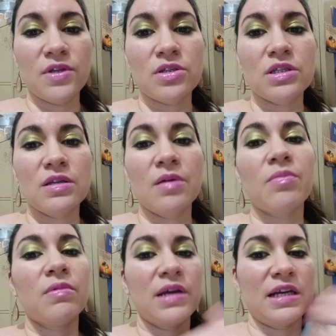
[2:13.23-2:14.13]
for those
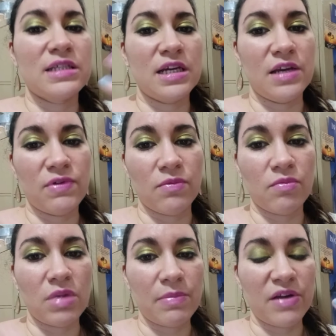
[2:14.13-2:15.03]
of you that have
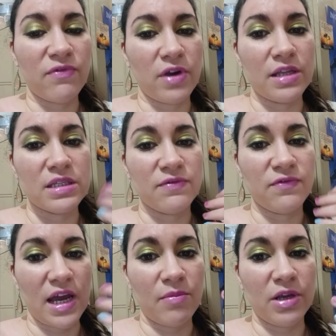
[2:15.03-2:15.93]
bought my
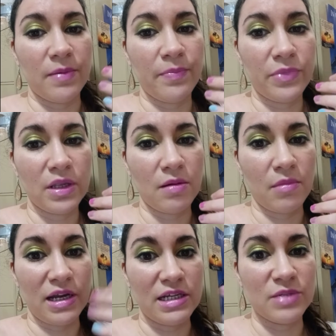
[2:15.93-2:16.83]
pieces, it's
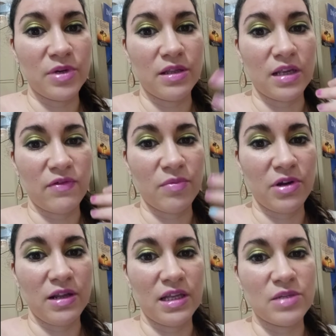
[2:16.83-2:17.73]
just it means a lot and
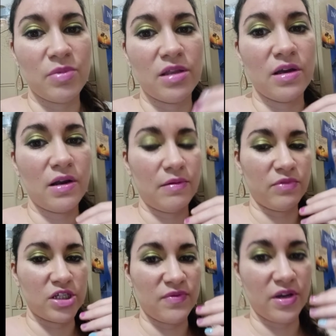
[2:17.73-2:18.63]
it's just and